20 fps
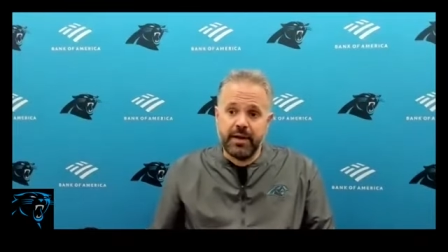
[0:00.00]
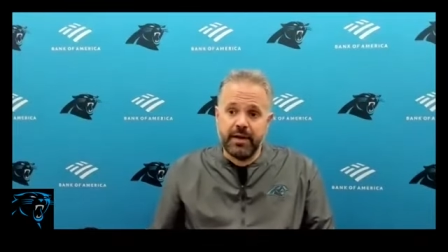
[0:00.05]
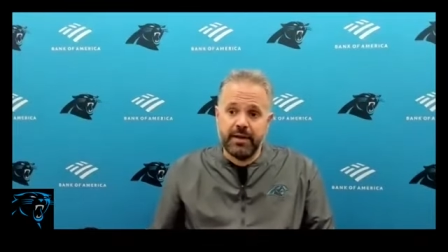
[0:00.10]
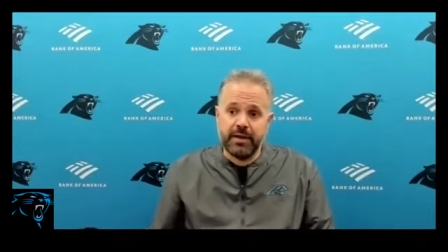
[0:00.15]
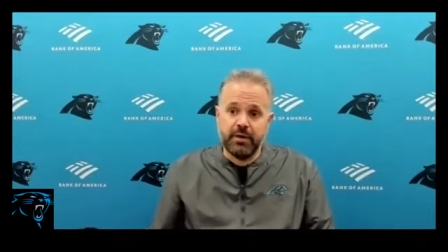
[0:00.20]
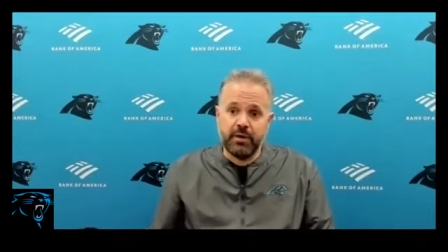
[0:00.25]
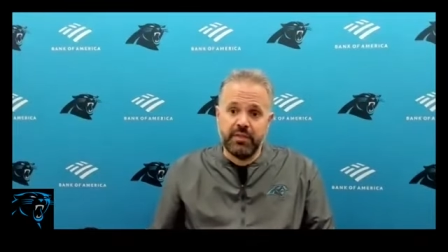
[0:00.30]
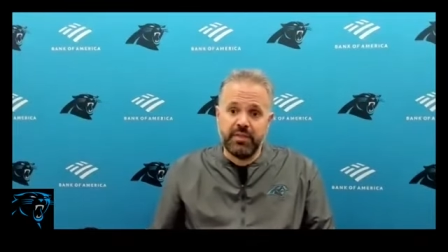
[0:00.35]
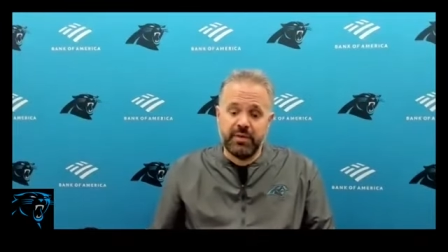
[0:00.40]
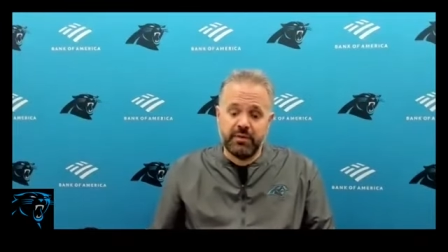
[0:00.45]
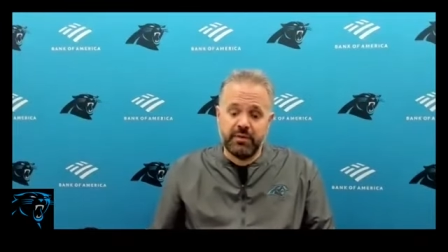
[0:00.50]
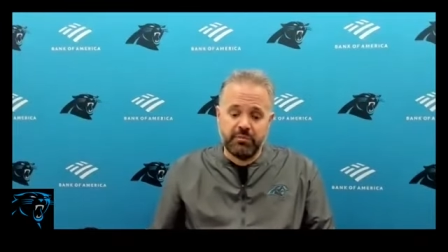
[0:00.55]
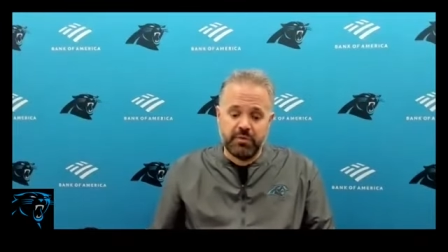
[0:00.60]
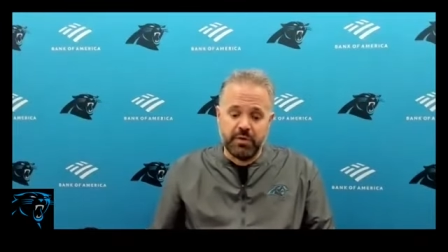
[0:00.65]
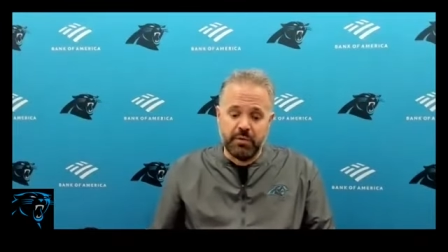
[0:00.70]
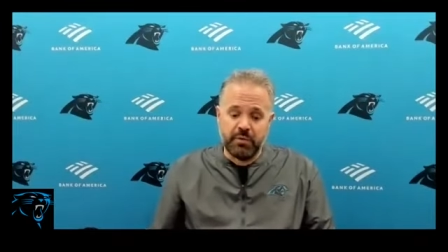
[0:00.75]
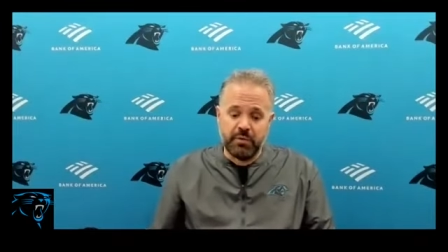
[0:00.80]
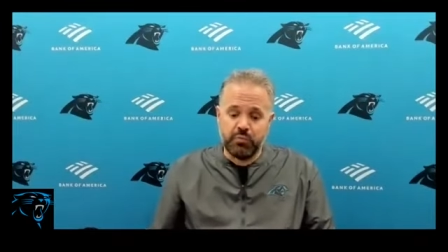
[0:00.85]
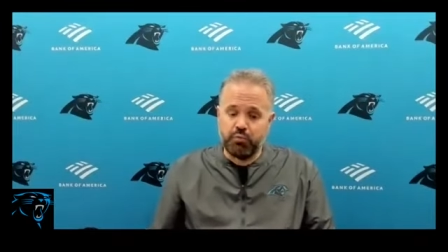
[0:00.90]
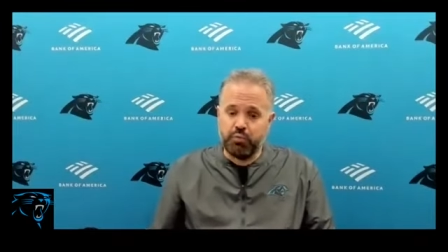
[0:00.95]
you know, I think
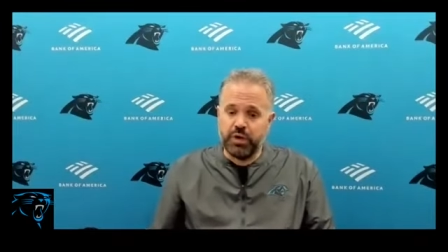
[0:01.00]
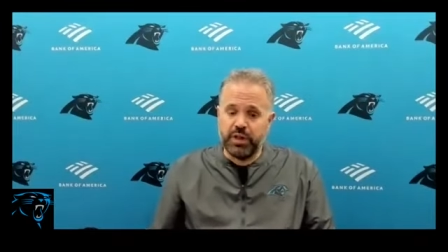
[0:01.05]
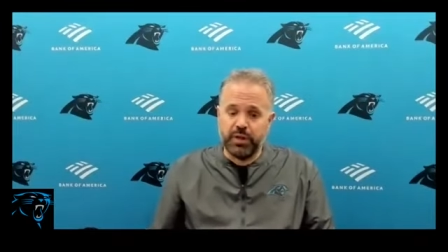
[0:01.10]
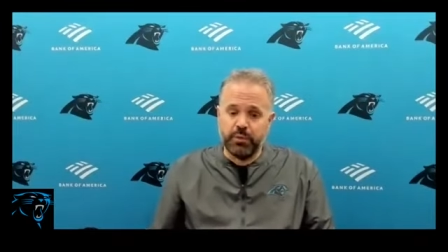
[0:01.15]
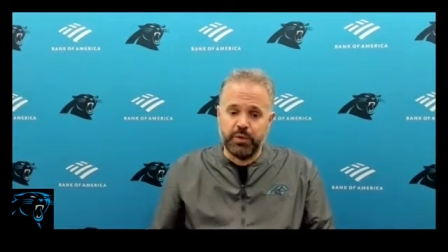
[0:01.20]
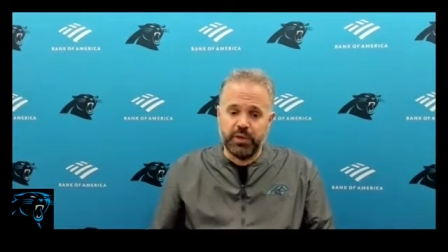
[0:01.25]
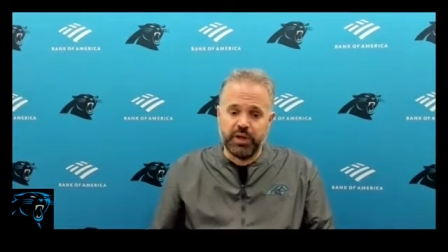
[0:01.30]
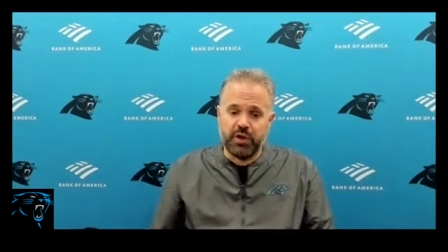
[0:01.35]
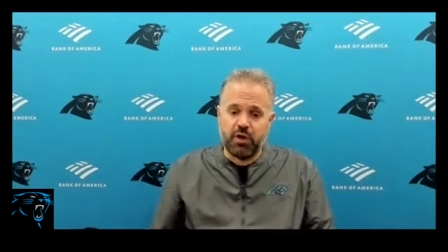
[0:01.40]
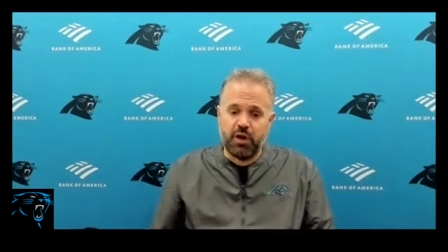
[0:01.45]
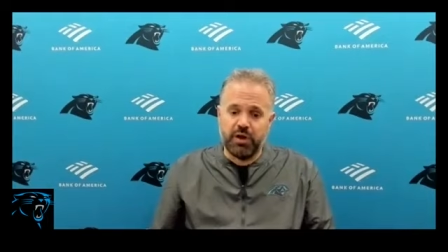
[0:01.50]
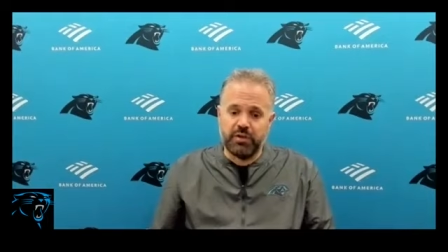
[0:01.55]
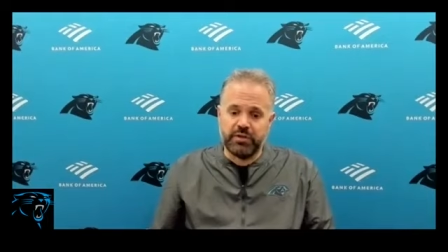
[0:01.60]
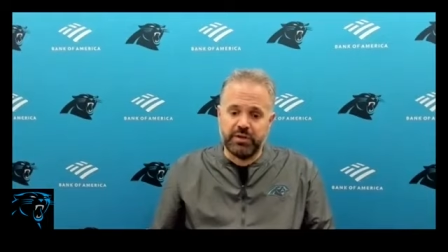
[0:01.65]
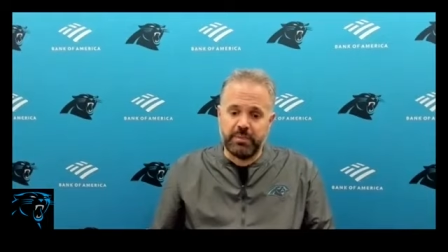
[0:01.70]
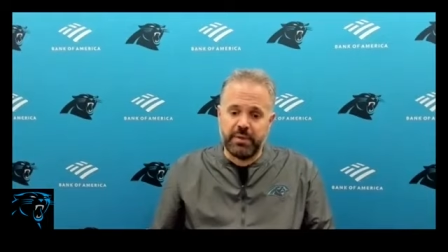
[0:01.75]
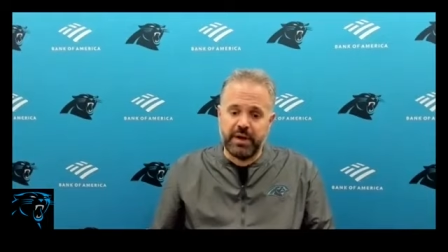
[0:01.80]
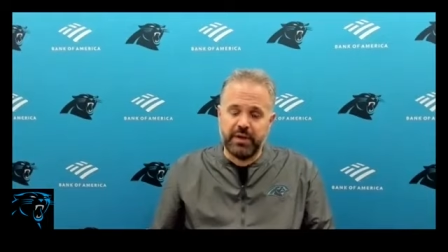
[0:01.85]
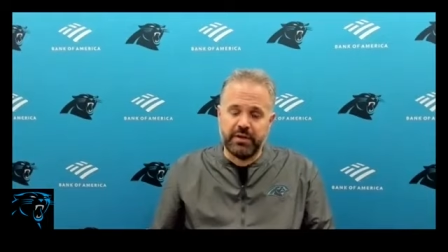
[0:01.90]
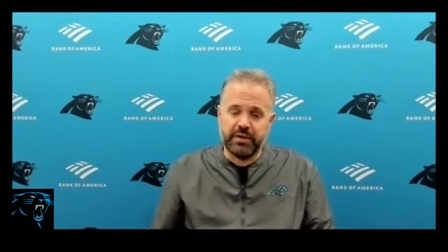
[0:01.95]
really, really
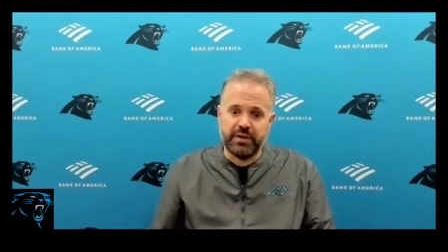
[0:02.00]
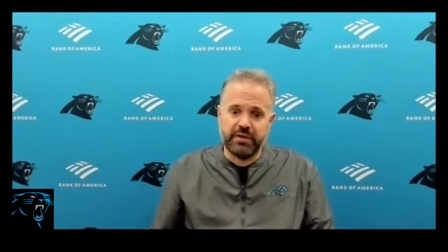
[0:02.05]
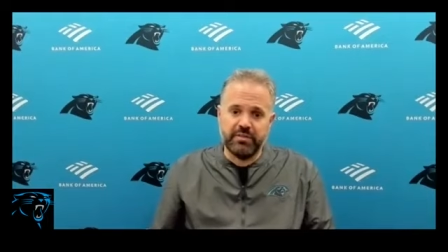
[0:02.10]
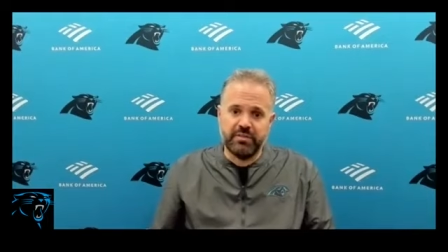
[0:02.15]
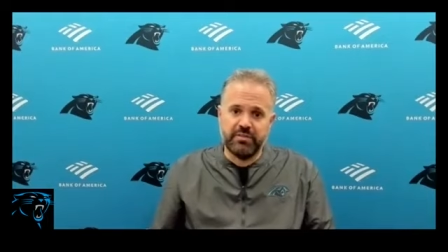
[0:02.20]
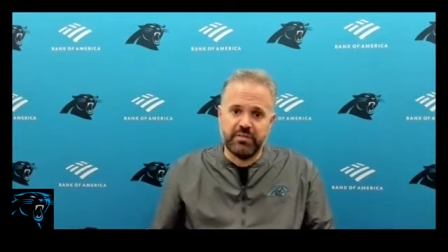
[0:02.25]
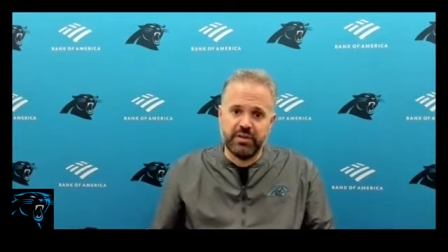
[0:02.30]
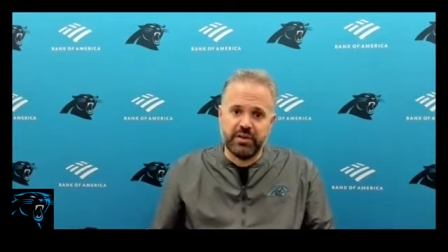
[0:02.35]
costly penalties.